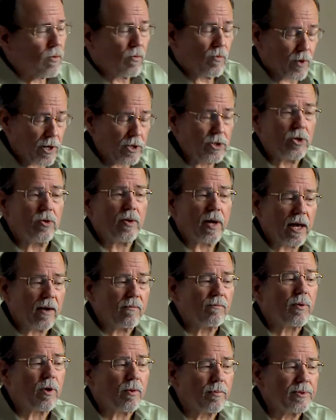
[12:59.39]
We do
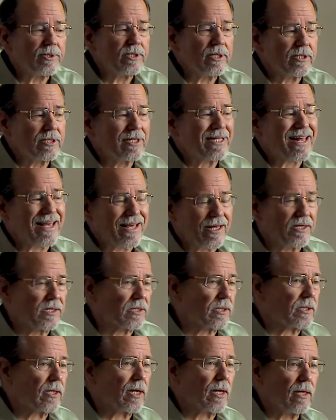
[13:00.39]
have purposes and
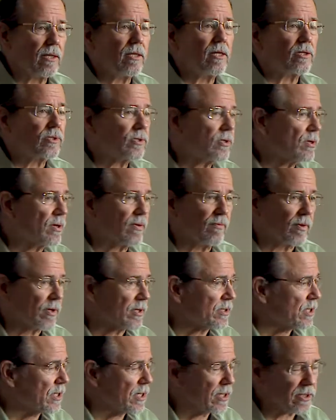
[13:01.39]
ends in this
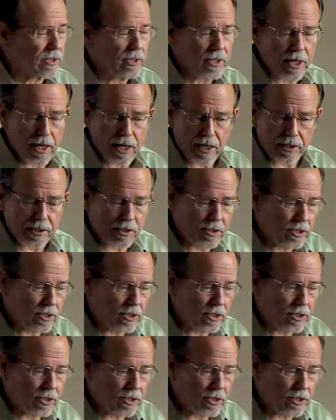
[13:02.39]
universe. It is not